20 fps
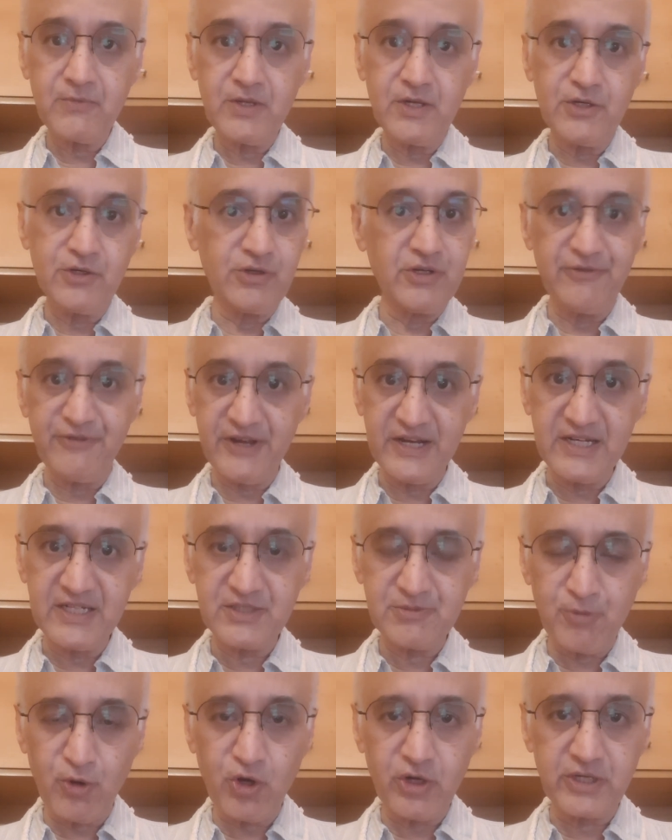to defend its
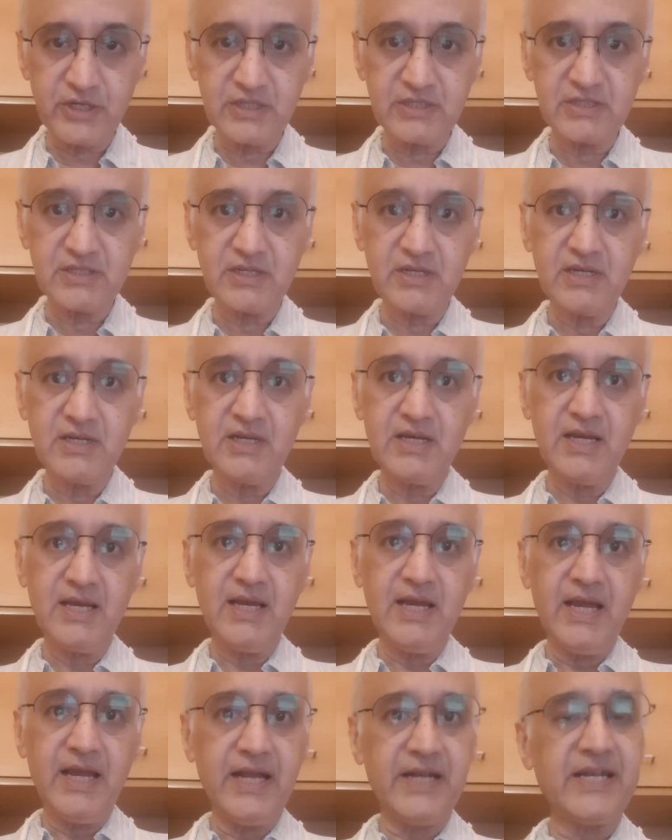borders.
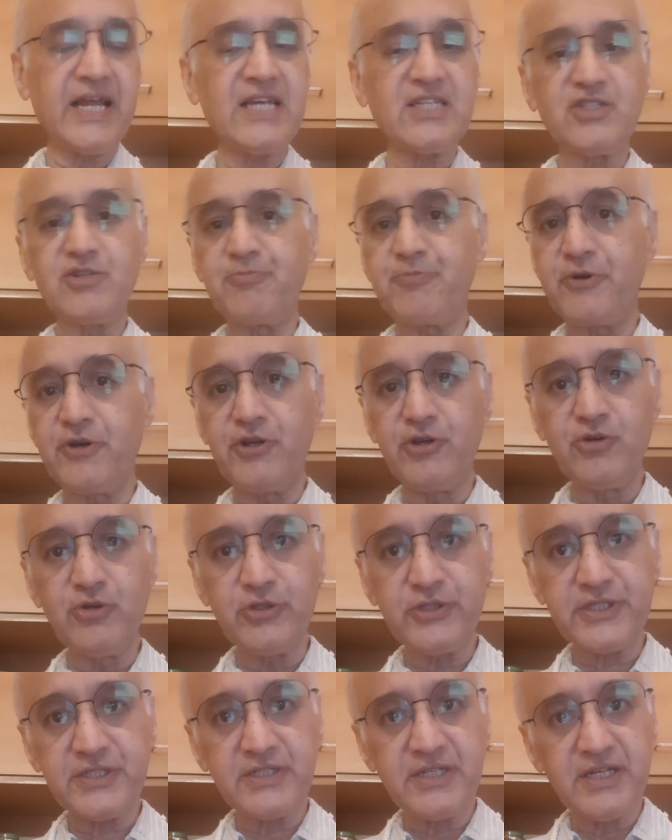It has to
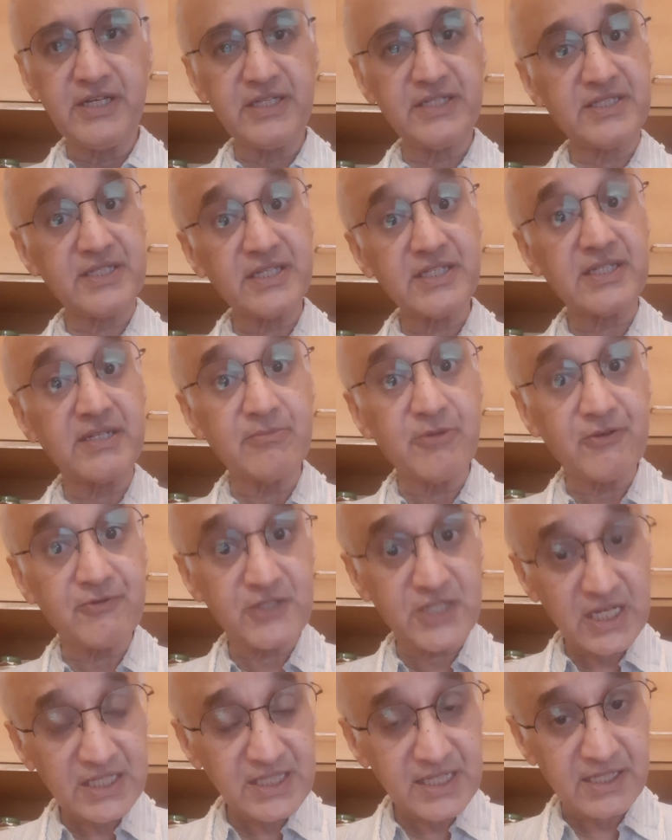produce its system of
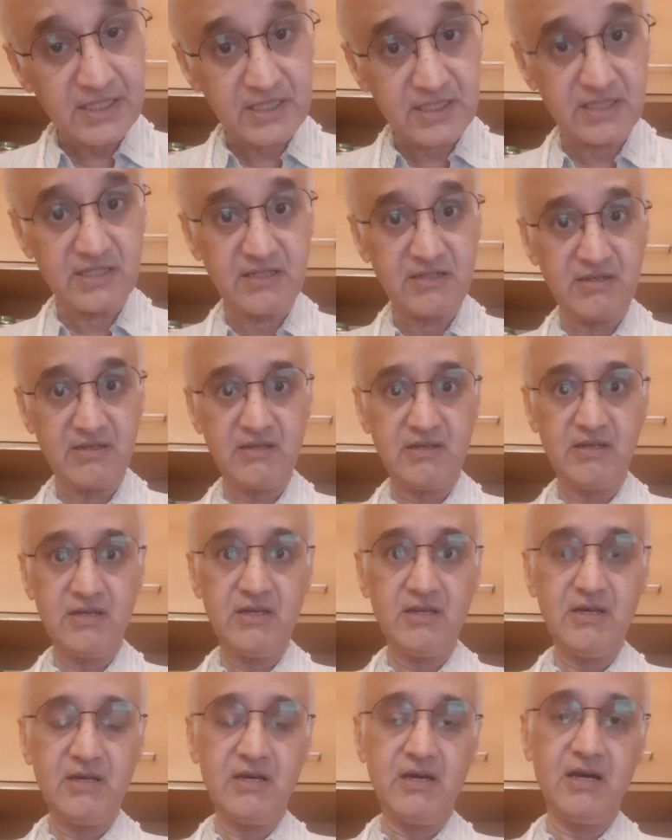justice.
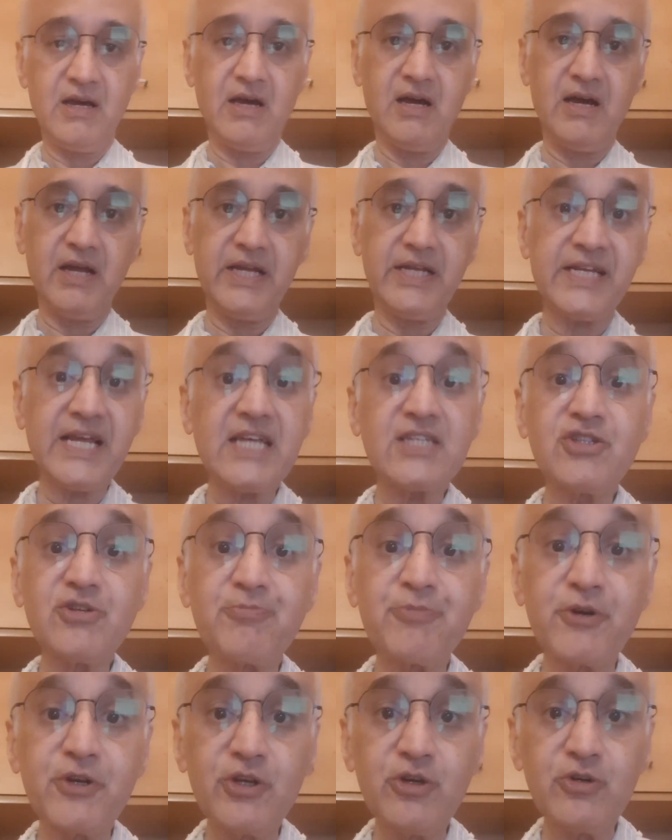It has to
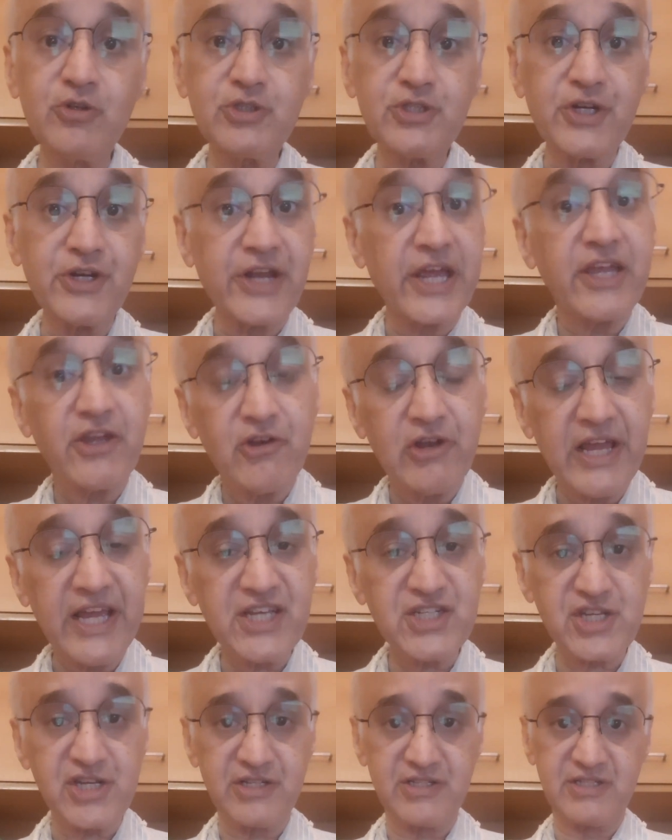produce
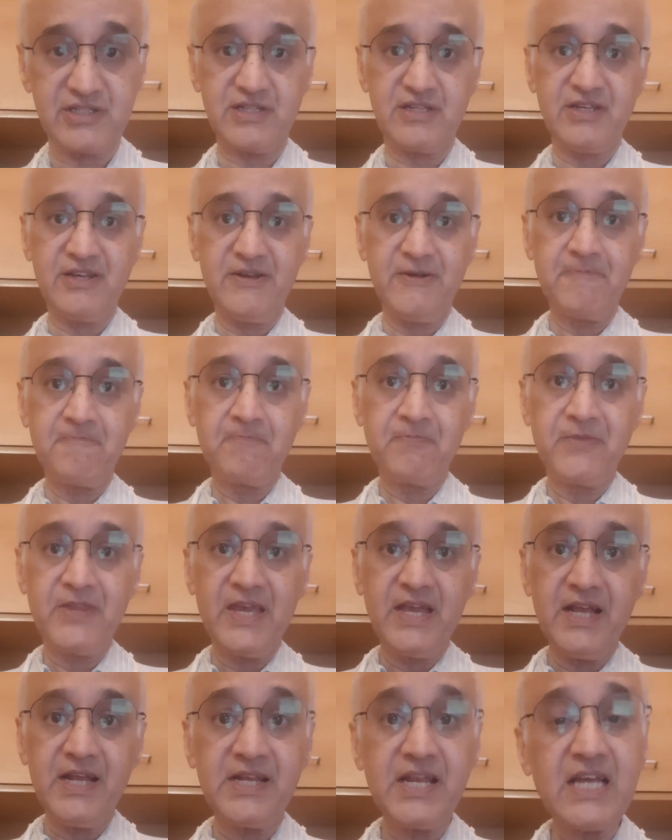regulations.
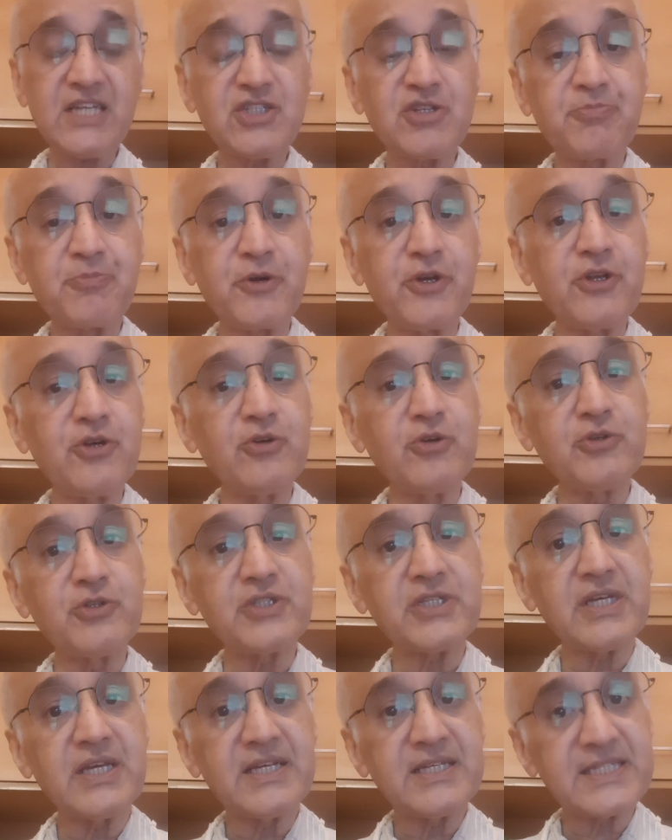It has to
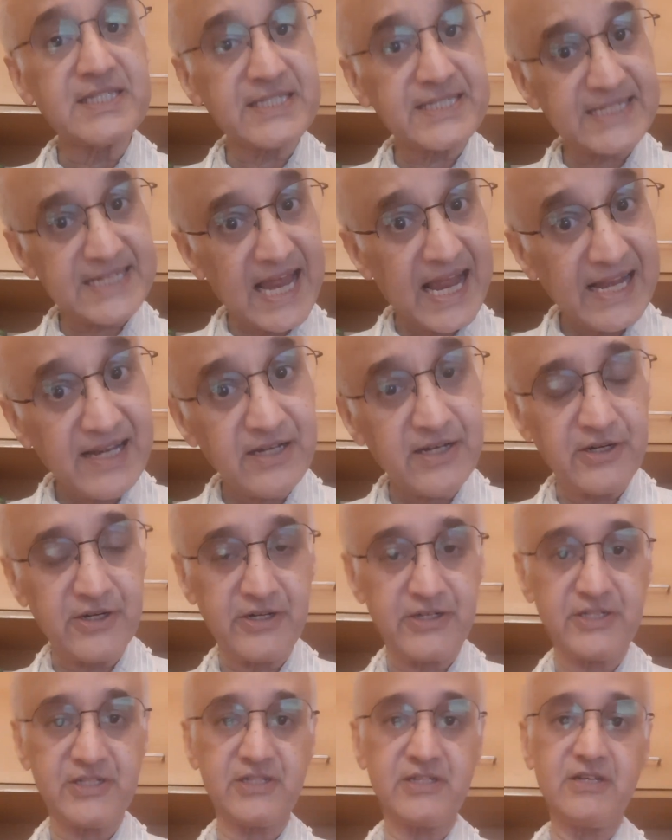produce
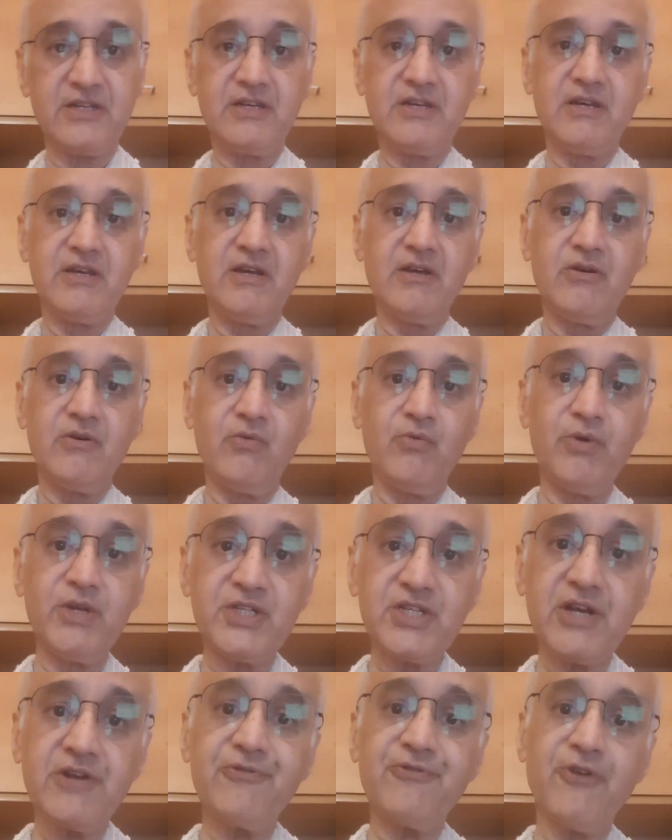standards
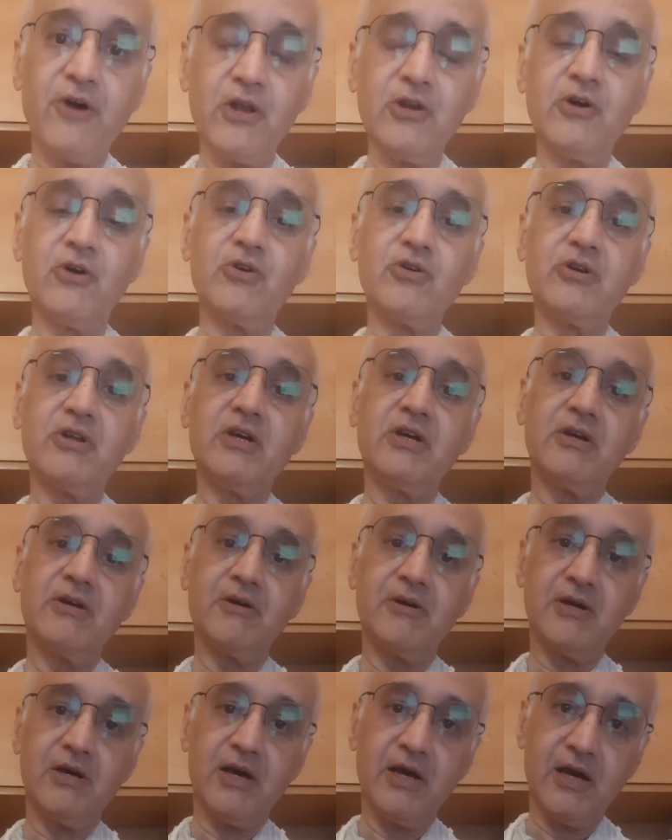which are followed
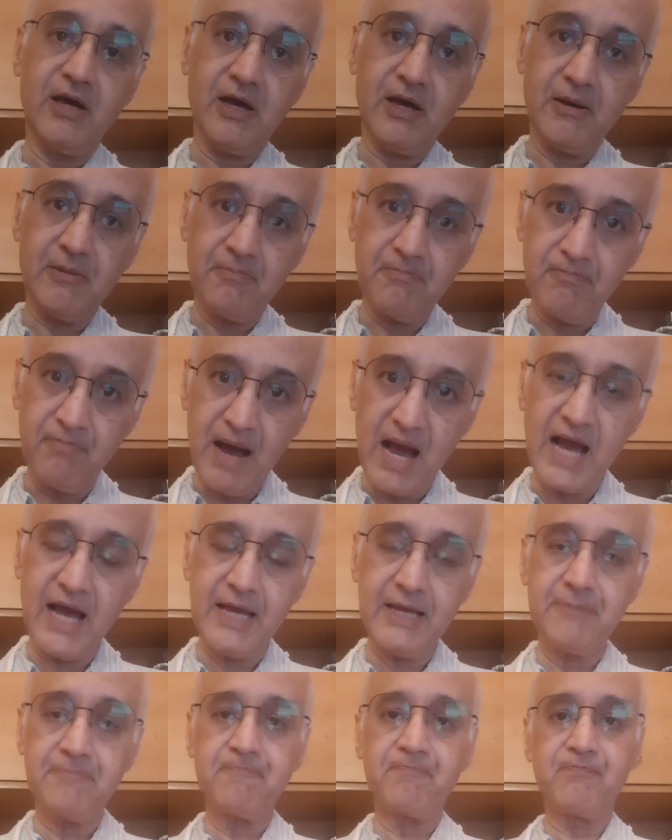
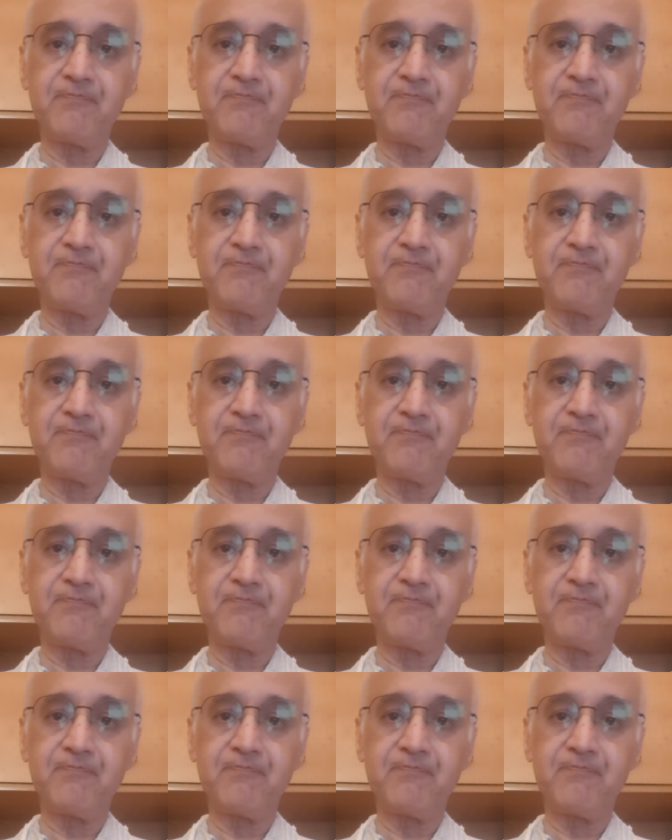by